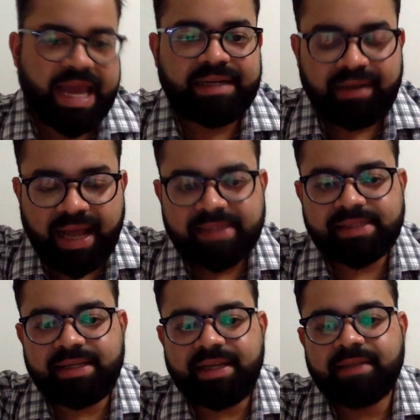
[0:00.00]
And
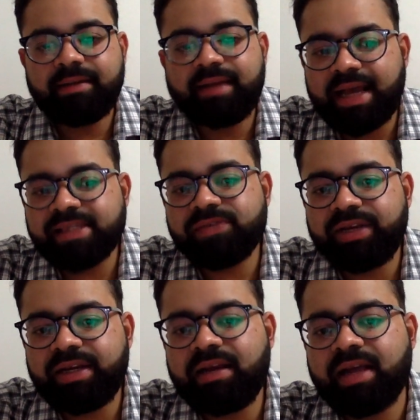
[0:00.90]
lastly, the
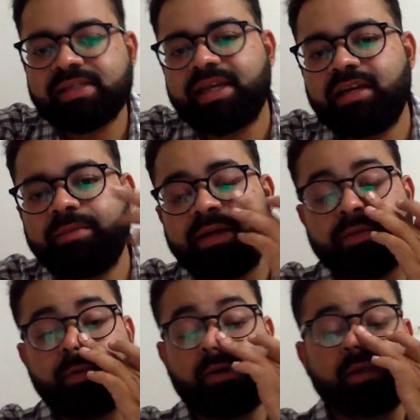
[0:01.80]
very last
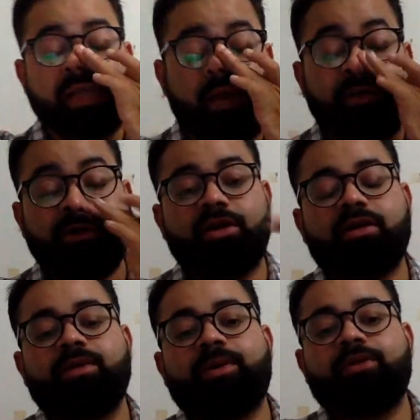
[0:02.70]
element, because having
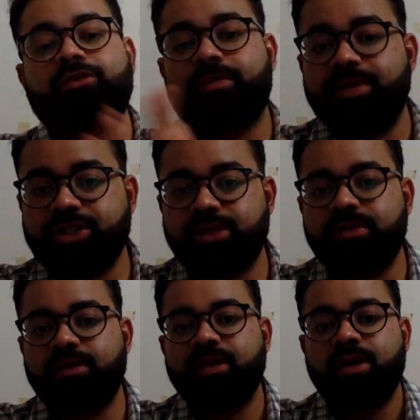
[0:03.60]
talked about
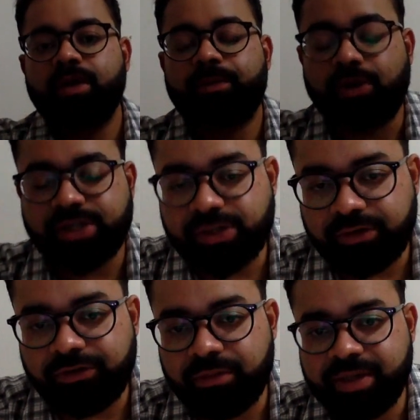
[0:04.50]
formation, process
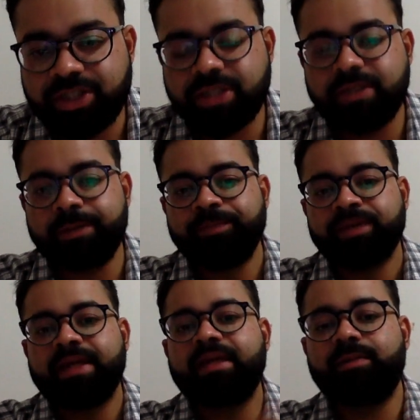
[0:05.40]
of formation,
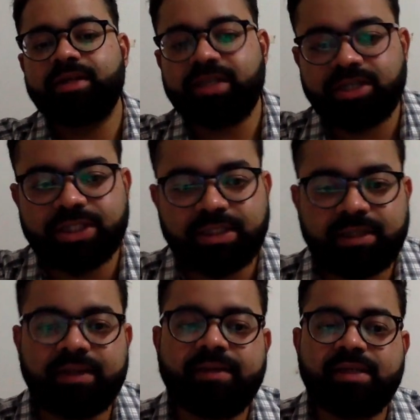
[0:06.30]
limitation,
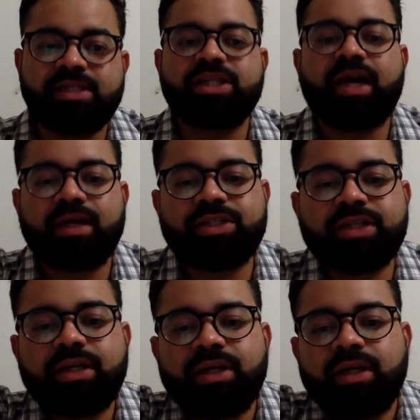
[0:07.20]
and then discharge,
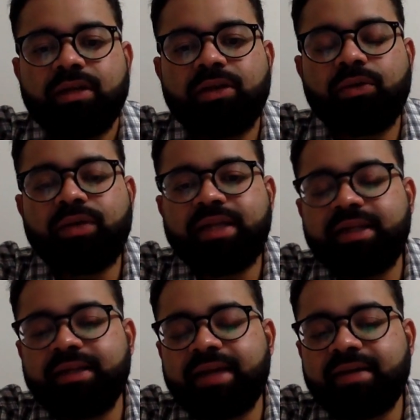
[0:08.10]
the only
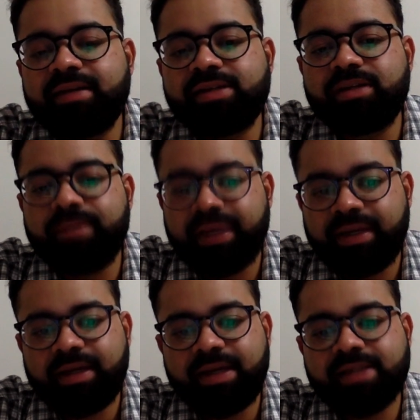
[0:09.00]
thing that is
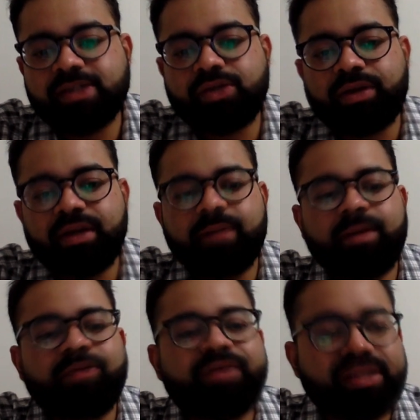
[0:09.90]
remaining is talking
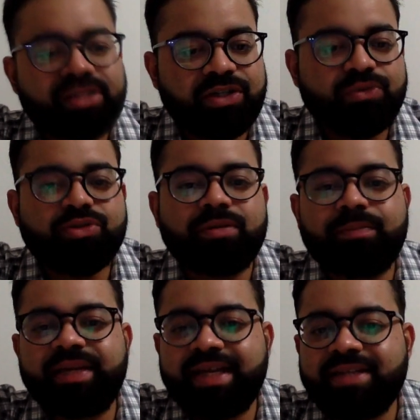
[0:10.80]
about restitution,
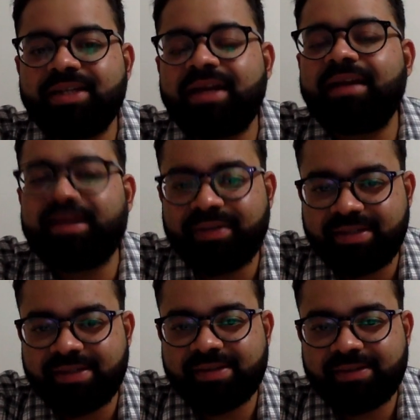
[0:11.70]
breach, and
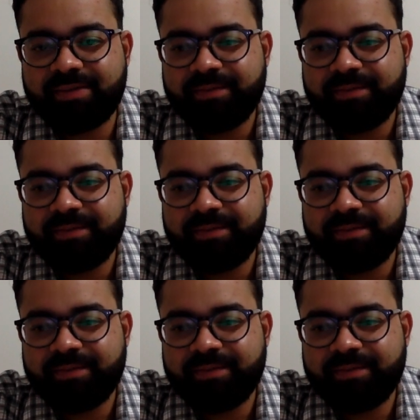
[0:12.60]
damages.